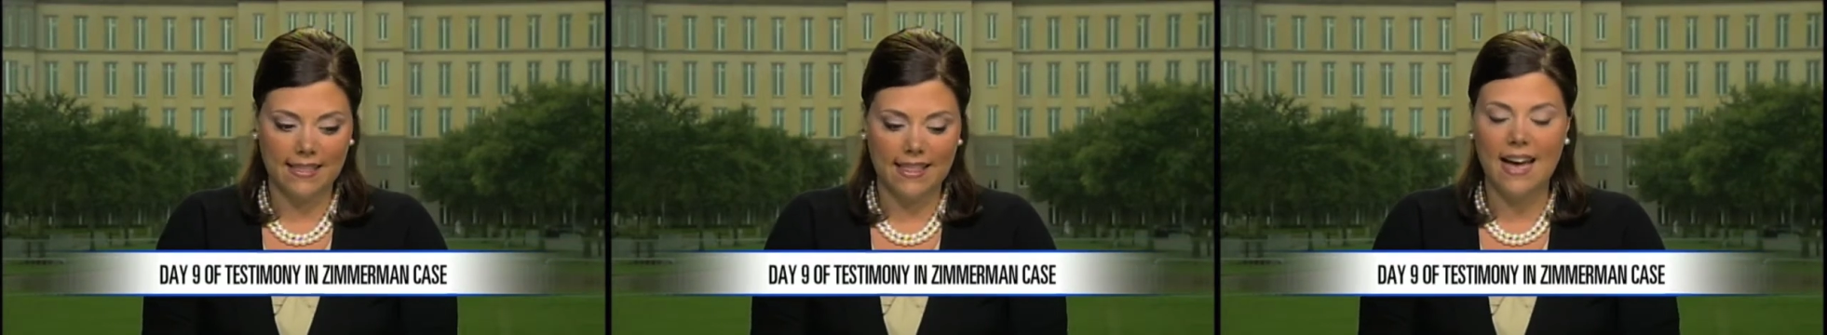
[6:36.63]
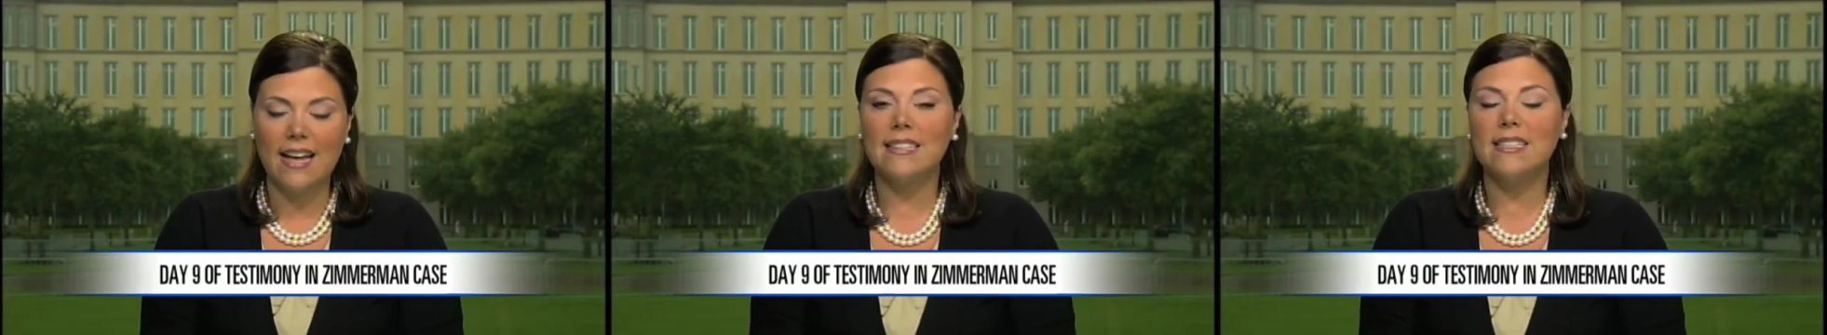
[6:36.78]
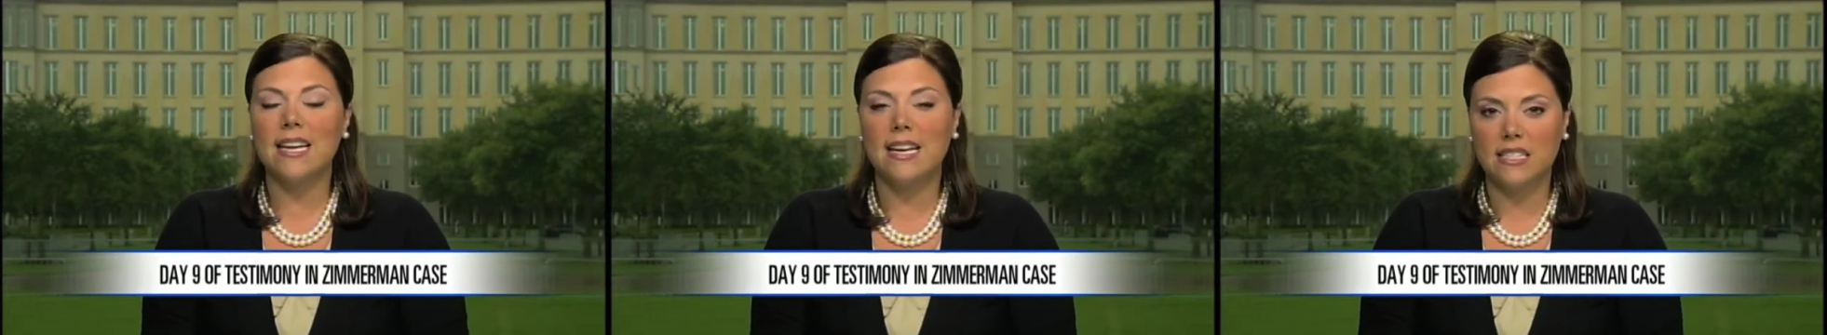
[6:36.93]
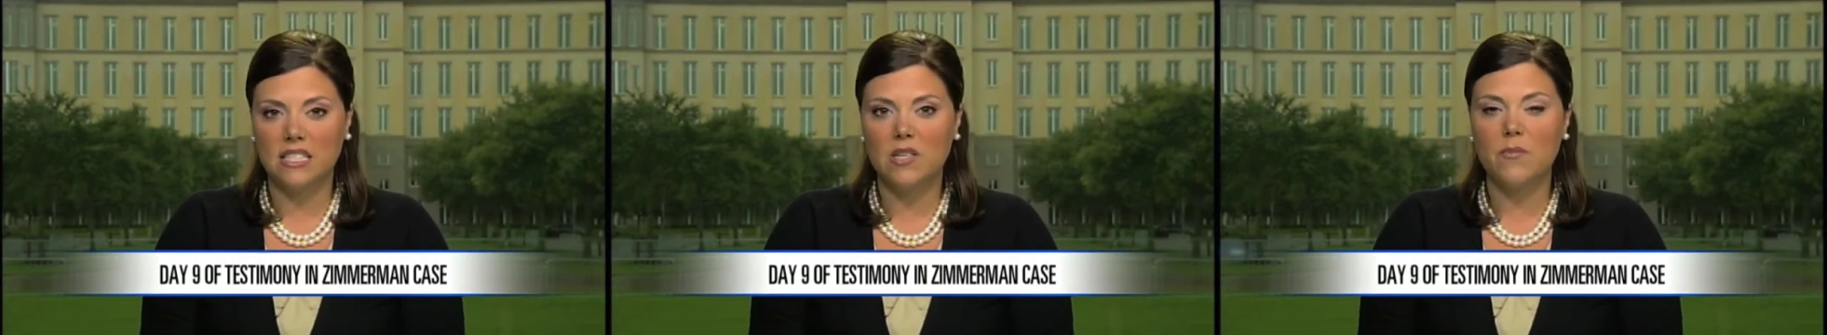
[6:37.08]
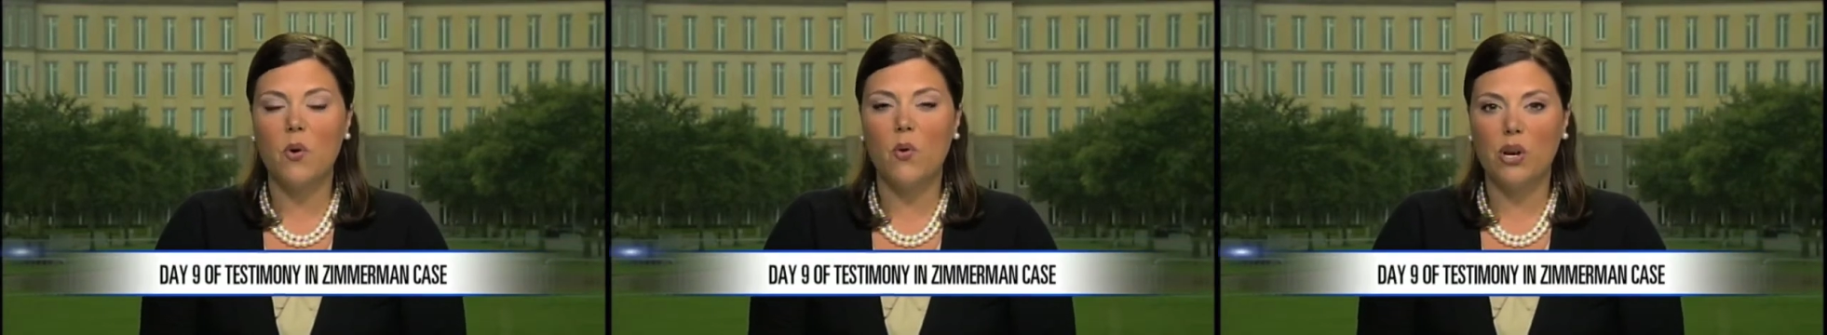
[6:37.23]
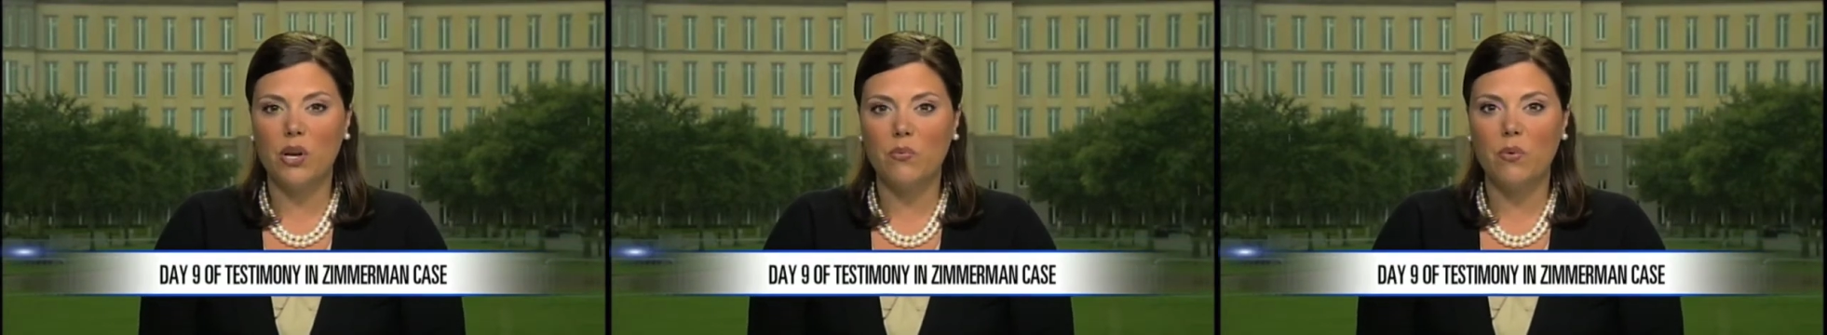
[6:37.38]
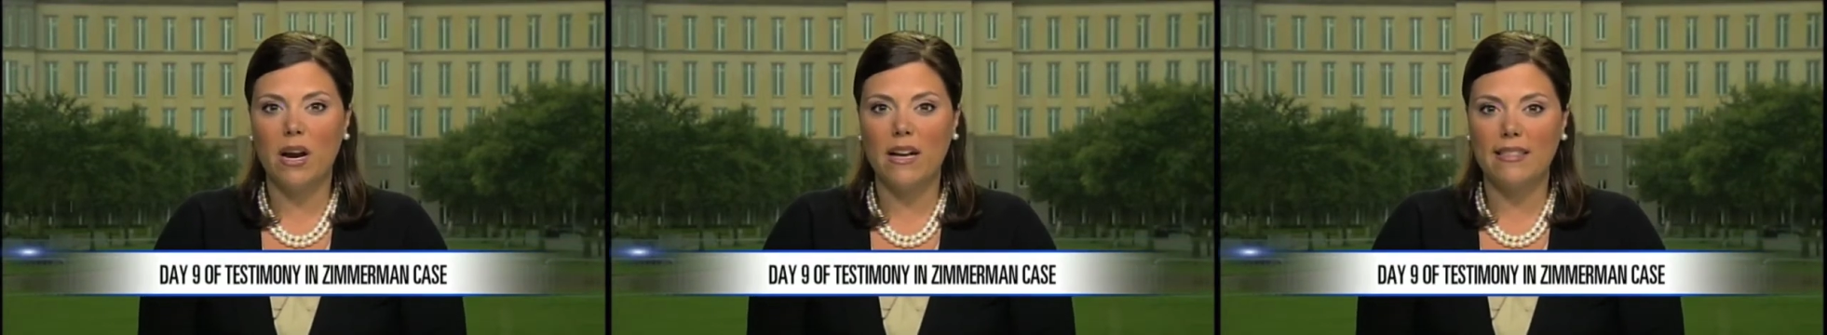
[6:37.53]
That
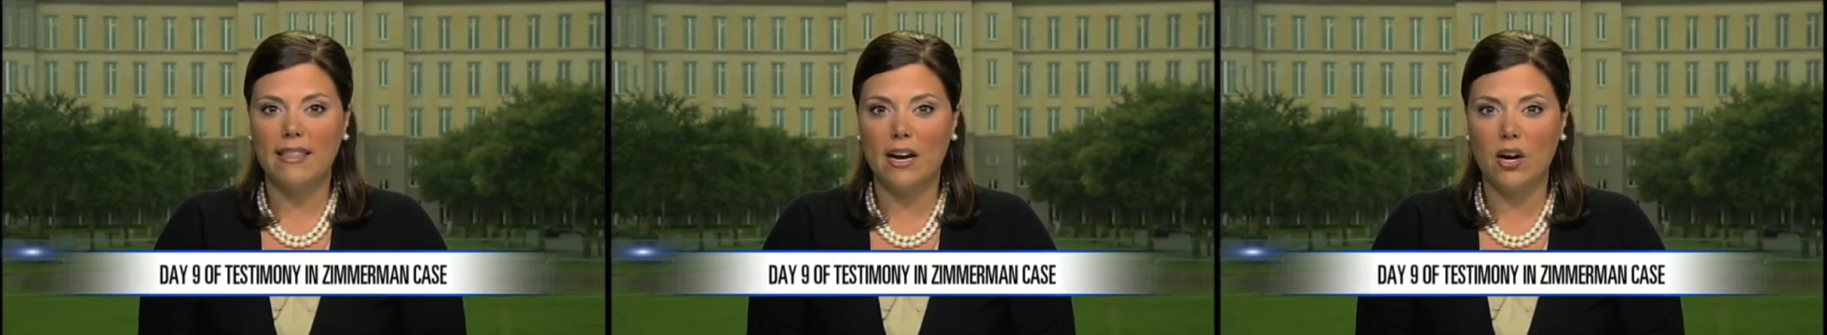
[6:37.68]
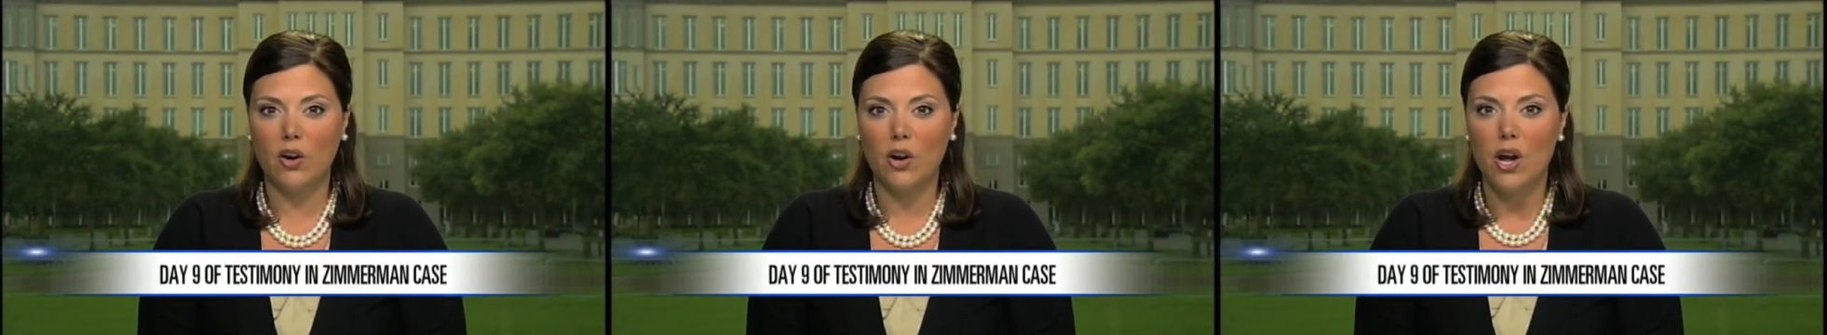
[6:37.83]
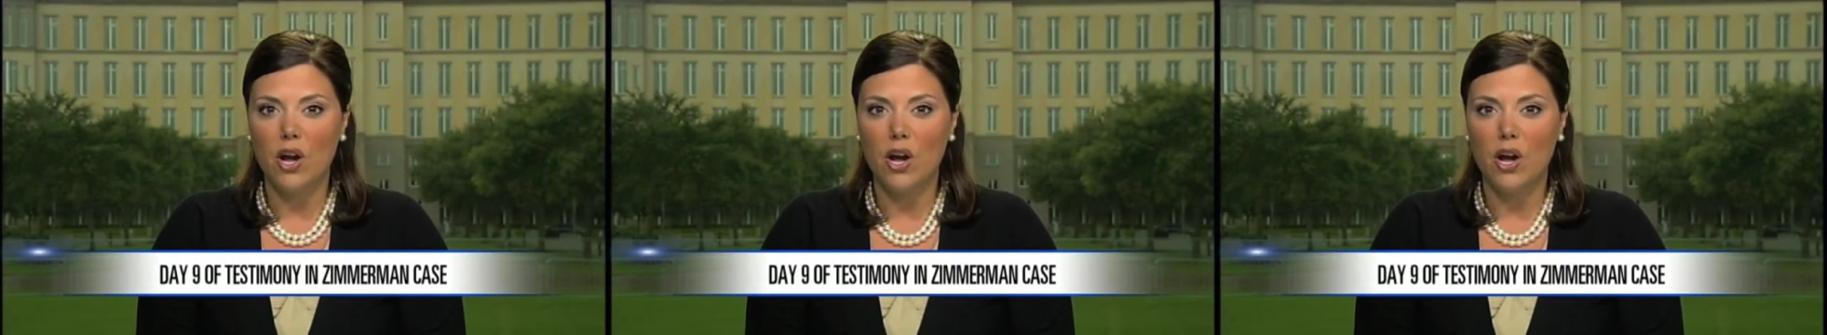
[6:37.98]
testimony right there,